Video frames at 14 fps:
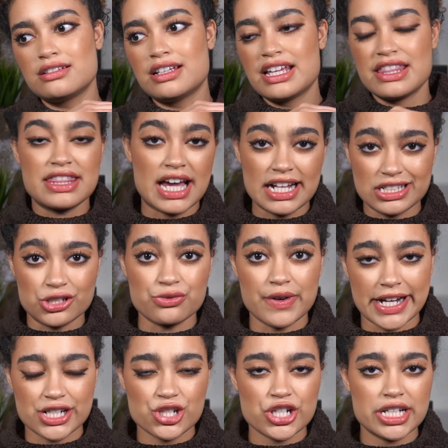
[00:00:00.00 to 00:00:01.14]
in that
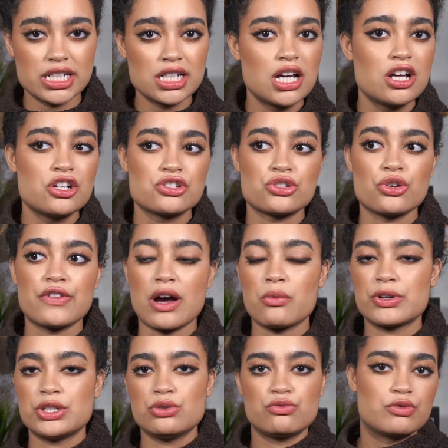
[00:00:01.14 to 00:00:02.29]
direction so that
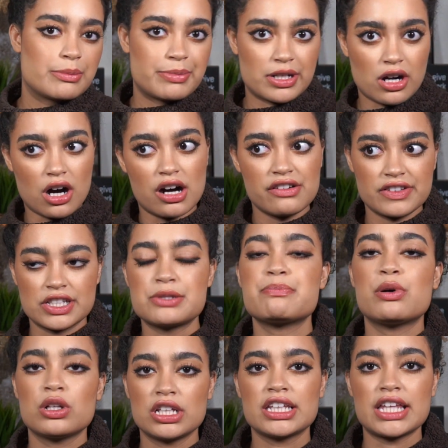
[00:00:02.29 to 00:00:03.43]
when you rip it off, it's
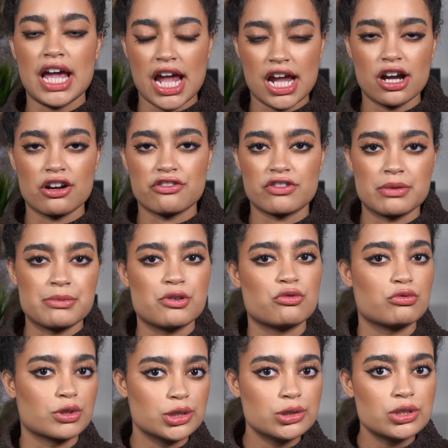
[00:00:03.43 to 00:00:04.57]
pulling the hair from the
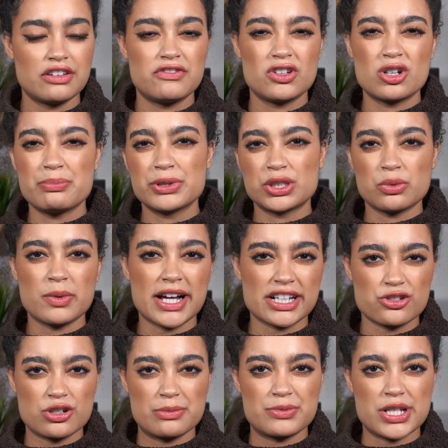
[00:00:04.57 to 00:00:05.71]
root. If you don't put the wax
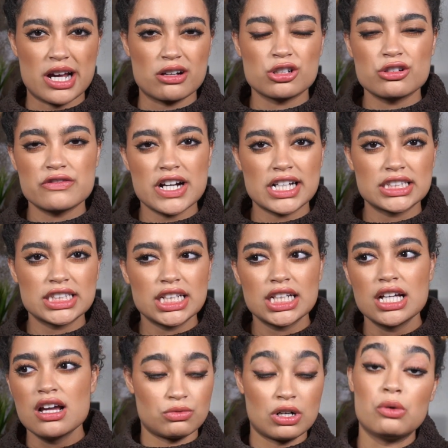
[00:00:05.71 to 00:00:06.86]
strip down correctly,
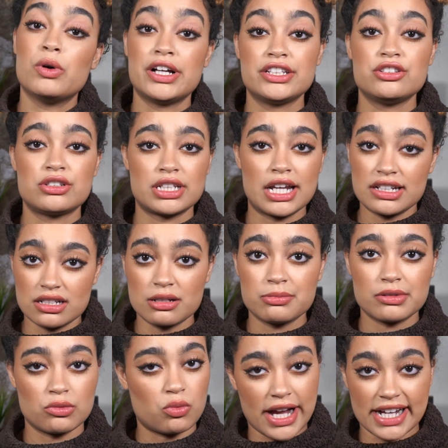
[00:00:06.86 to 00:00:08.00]
well, one, you can end up
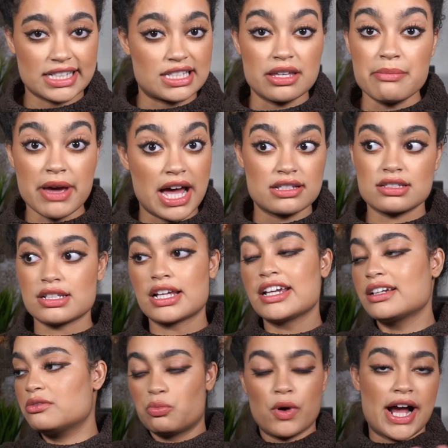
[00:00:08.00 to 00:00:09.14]
a waxy mess,
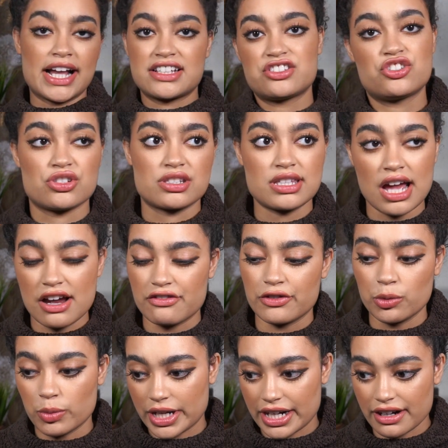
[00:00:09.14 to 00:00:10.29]
like wax just
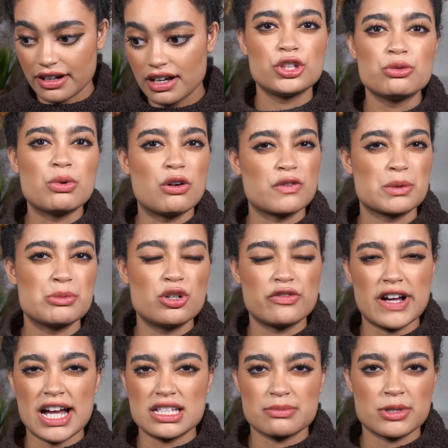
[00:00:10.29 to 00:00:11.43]
everywhere. You won't remove
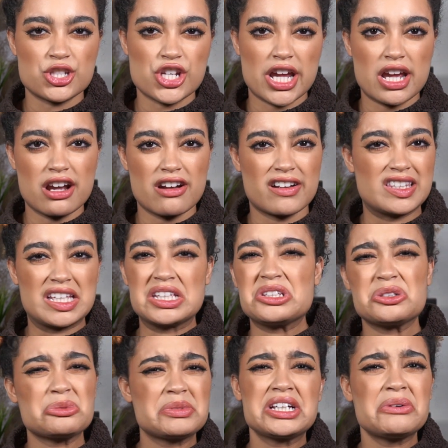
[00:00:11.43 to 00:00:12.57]
as much hair and then
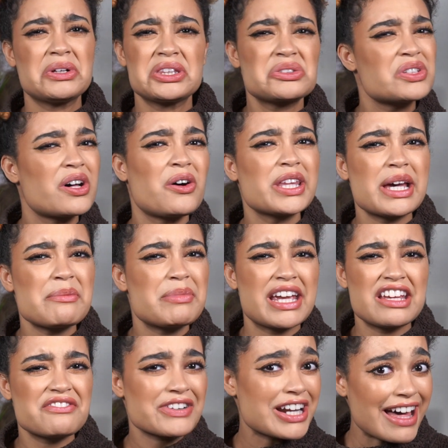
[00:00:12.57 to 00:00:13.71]
you'll be going through all that
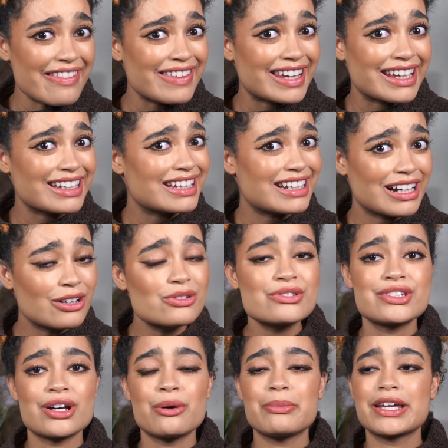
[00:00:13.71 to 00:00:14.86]
pain for nothing, you know?
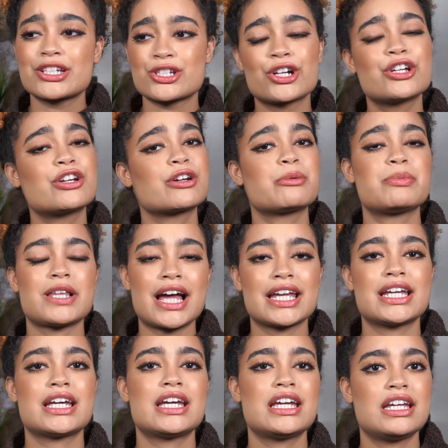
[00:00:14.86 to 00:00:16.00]
So make sure you're applying
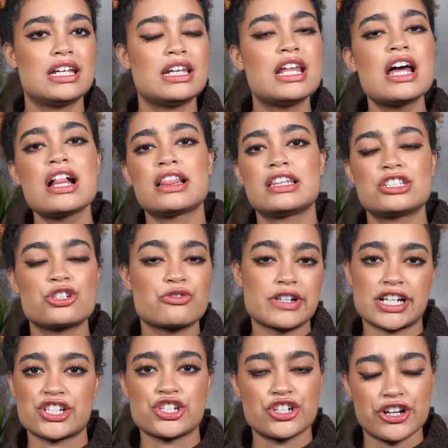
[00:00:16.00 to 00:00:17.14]
it in the
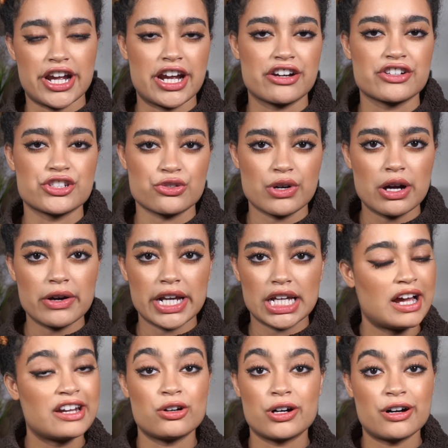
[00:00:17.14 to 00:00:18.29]
direction your hair is growing.
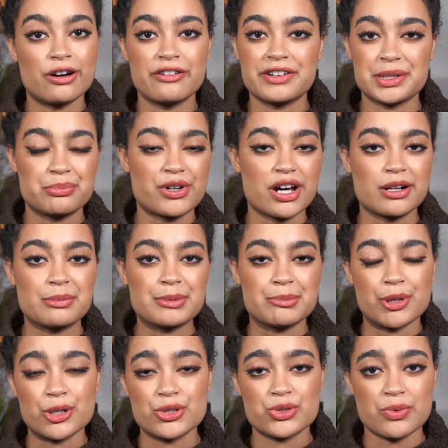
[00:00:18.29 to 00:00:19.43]
I know I already brought up the
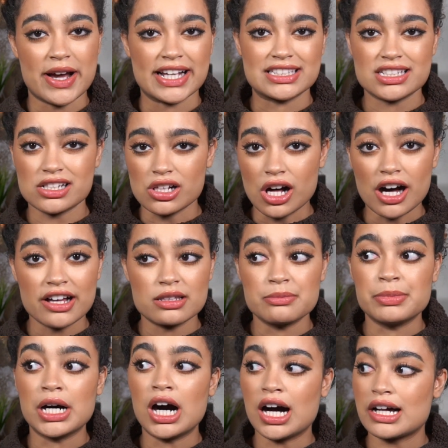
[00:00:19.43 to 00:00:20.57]
post-wax cloth,
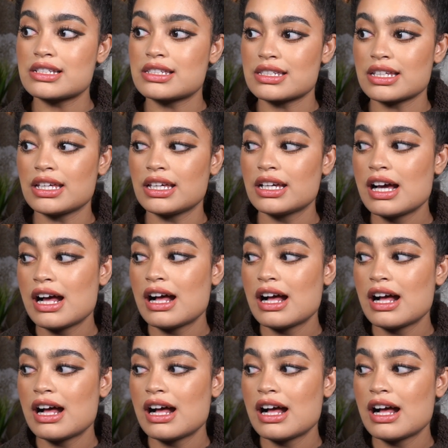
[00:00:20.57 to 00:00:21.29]
but honestly,